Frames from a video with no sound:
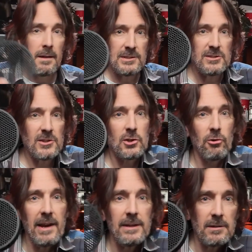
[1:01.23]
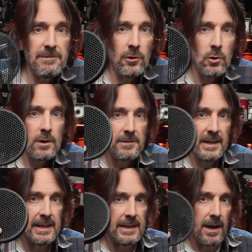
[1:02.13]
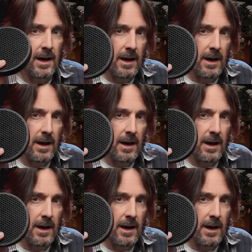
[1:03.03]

This is the grid for the